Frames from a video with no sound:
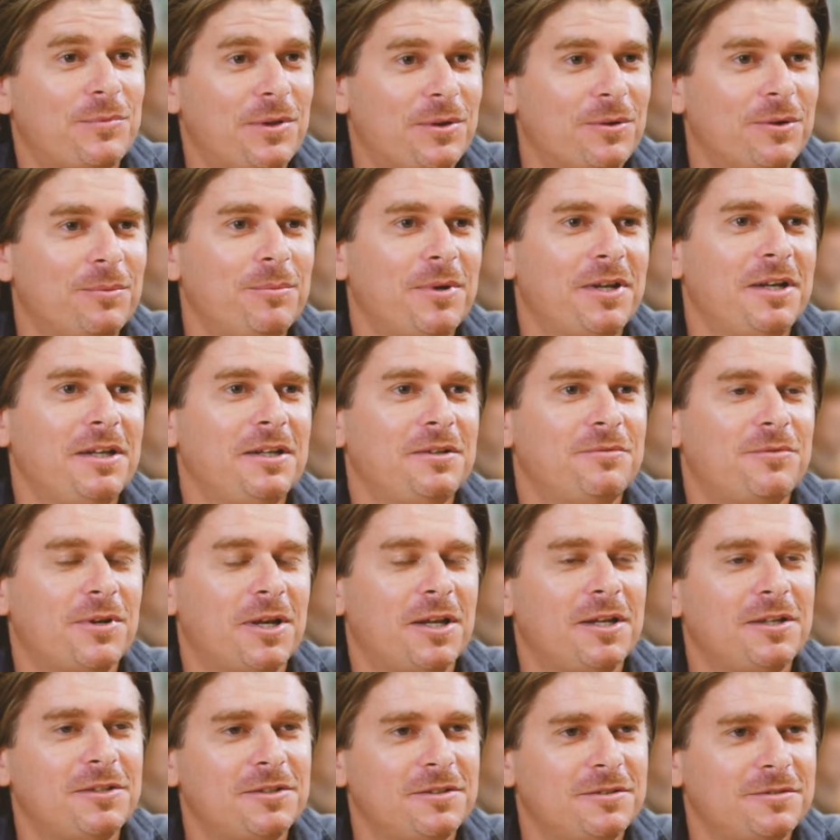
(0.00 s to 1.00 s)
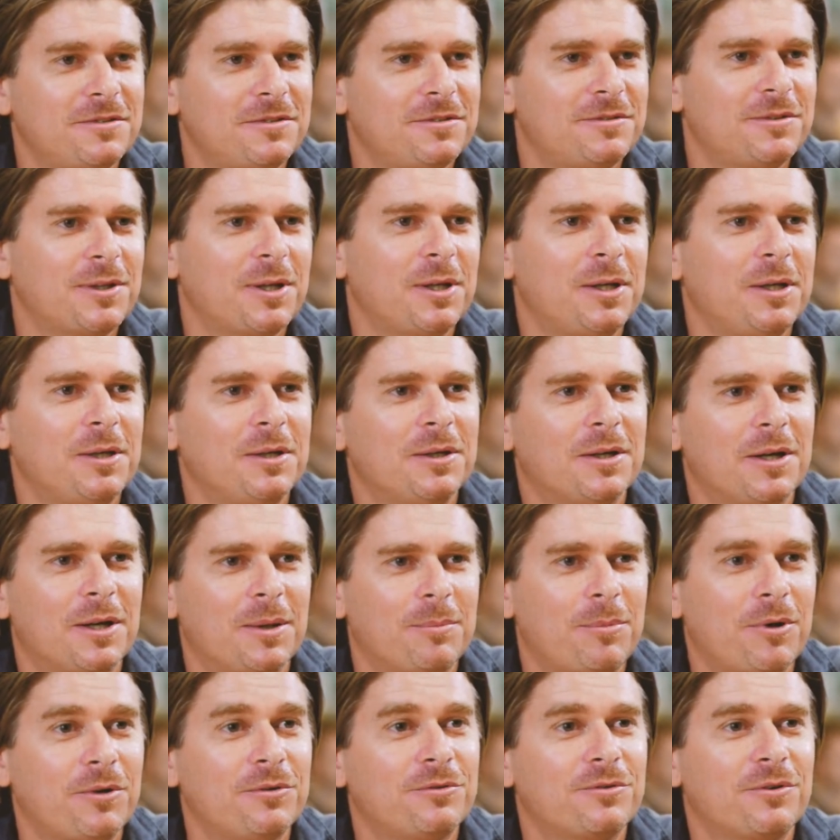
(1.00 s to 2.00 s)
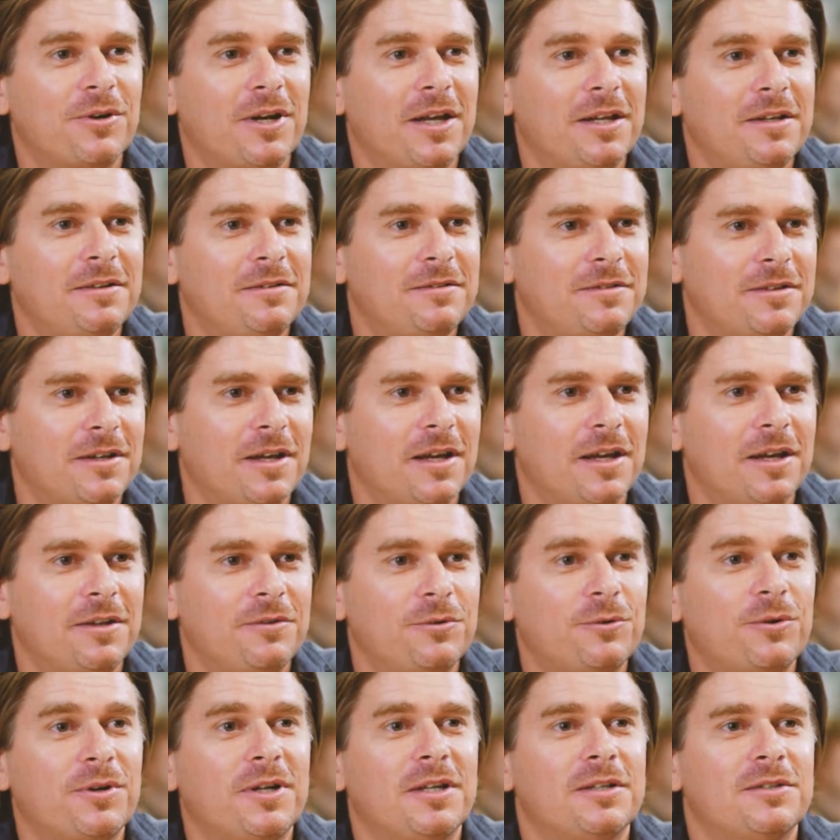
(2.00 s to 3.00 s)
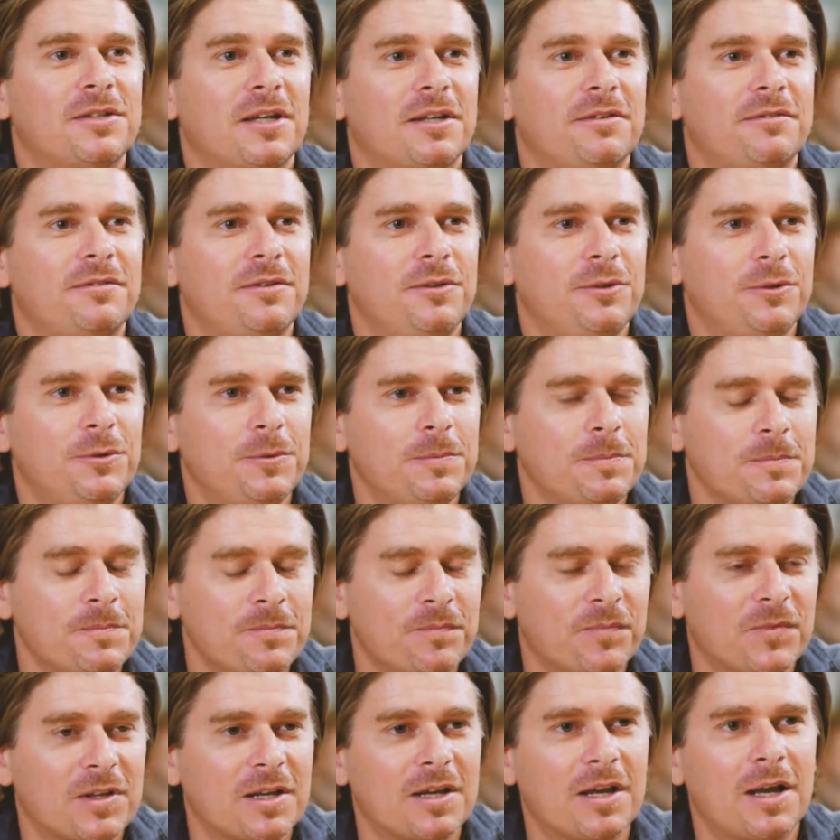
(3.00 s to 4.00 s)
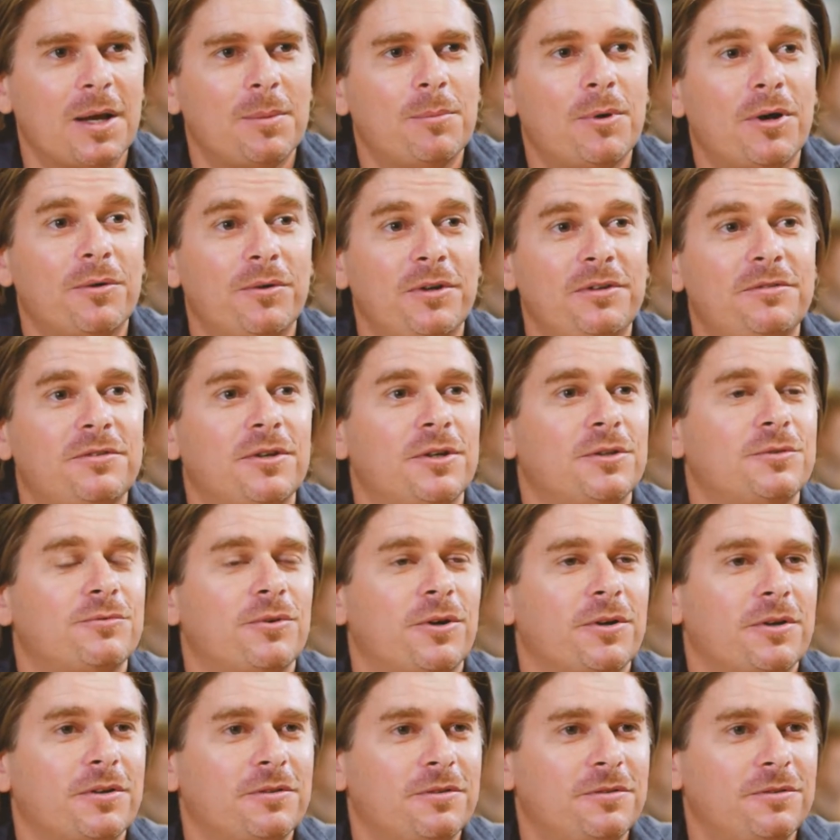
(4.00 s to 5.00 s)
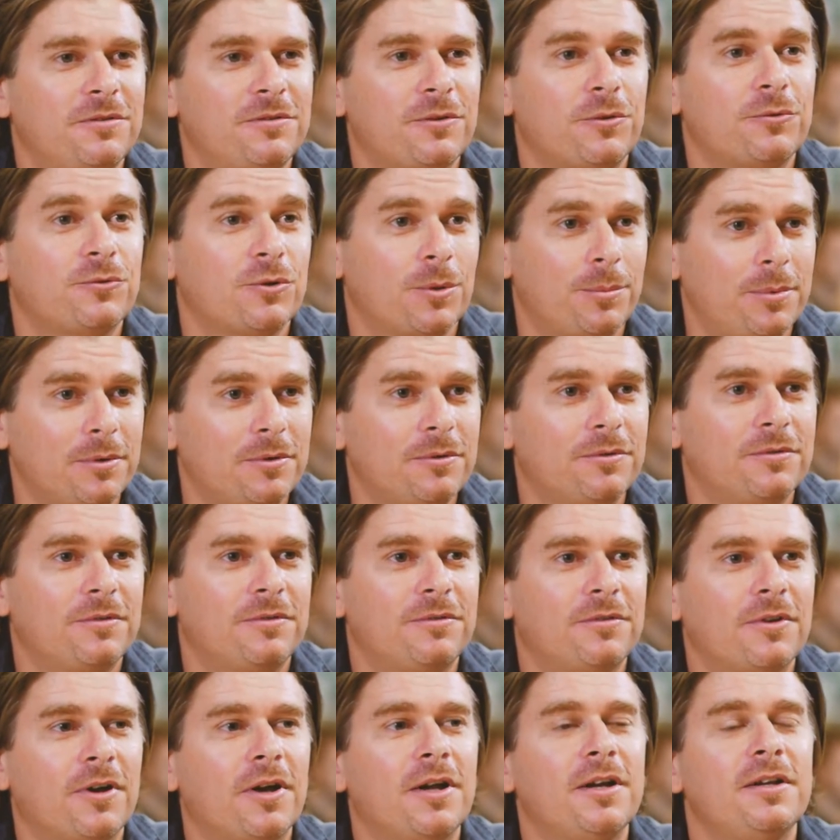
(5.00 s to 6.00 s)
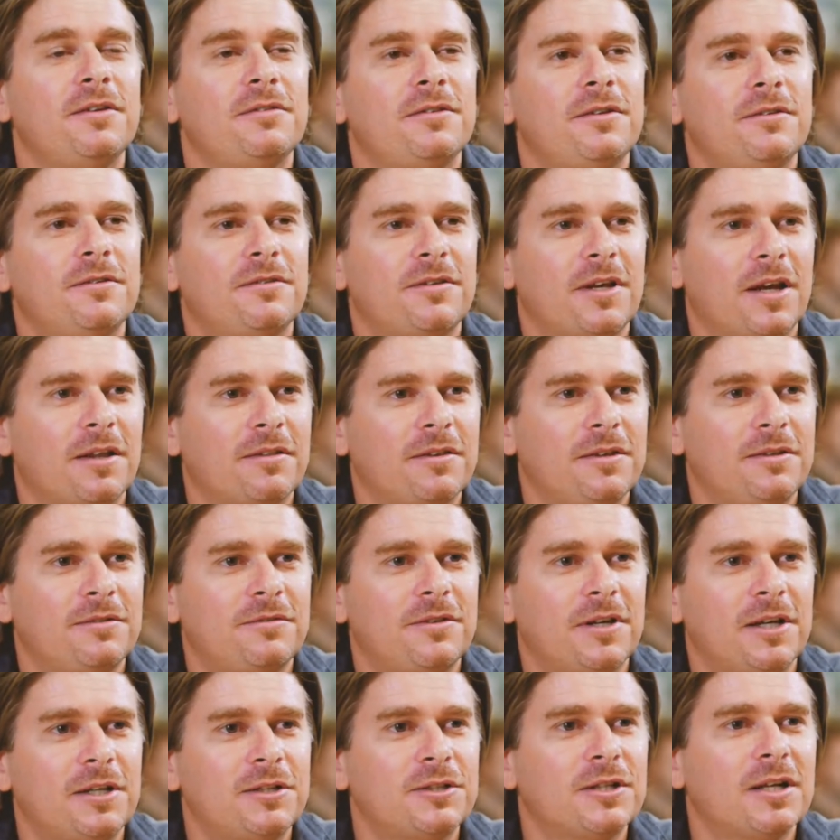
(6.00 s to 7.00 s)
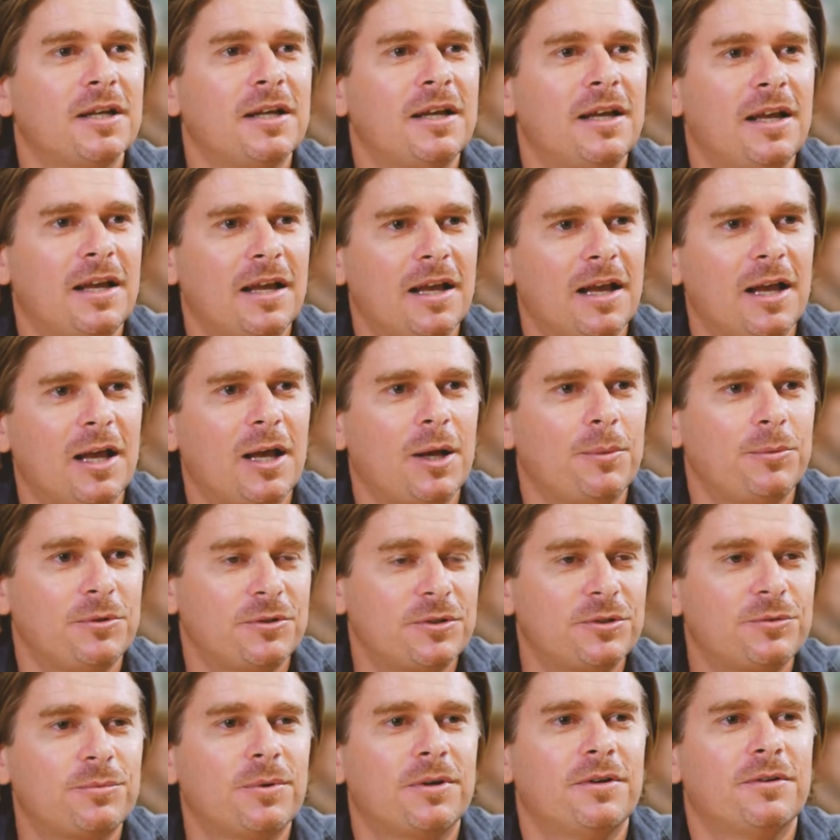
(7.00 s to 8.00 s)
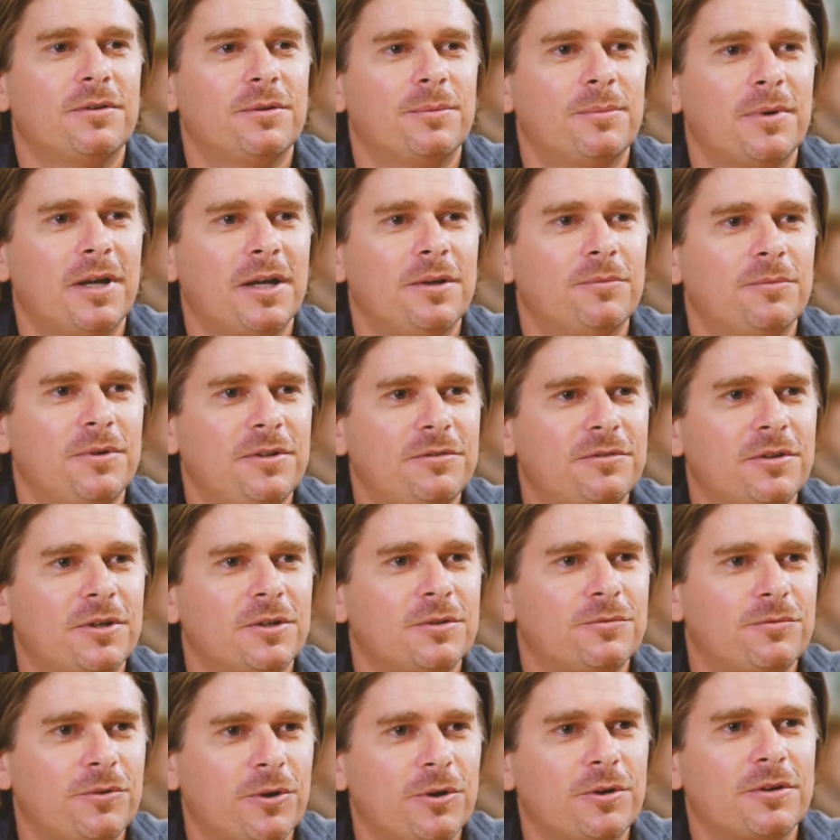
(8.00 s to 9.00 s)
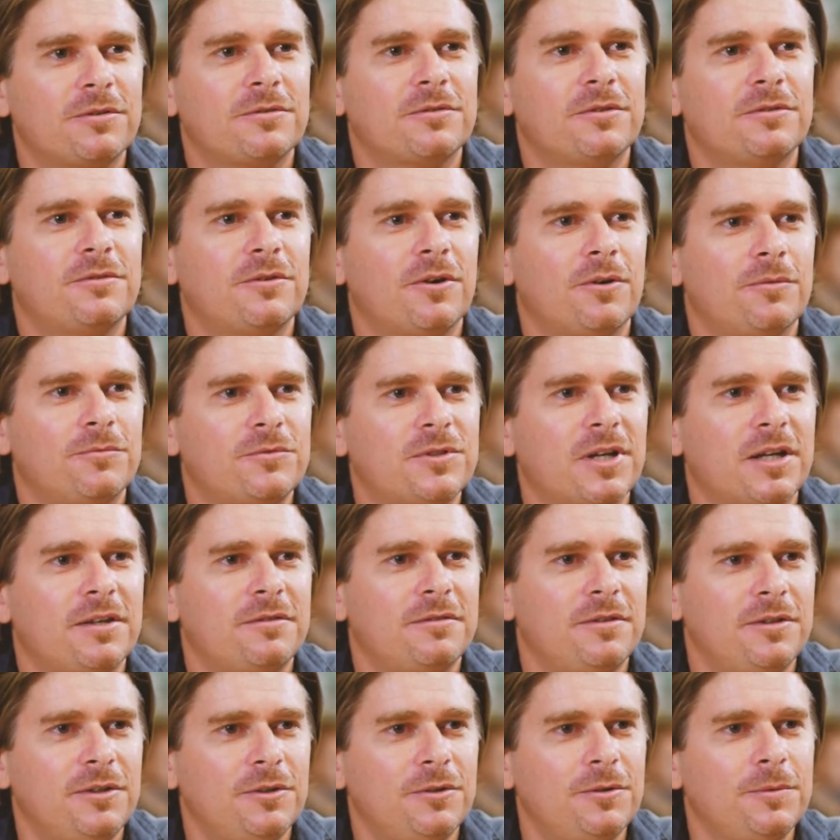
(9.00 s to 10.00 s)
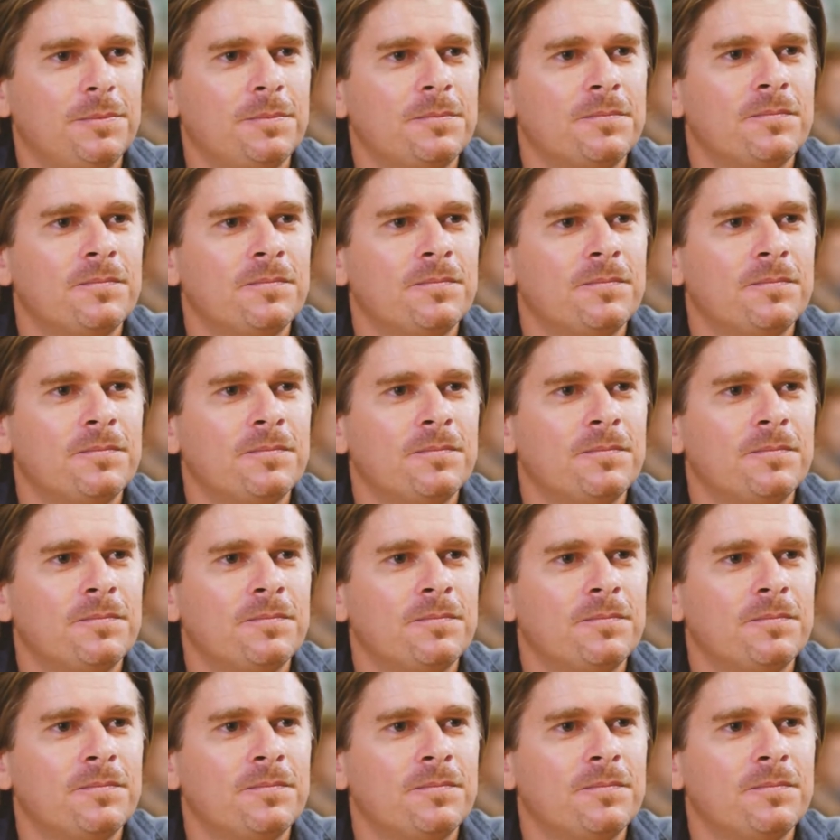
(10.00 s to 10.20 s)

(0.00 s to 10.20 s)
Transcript: There are many advantages to studying a postgrad degree at JCU. My research focuses on tropical societies in Southeast Asia, which is one of the main research focuses of JCU.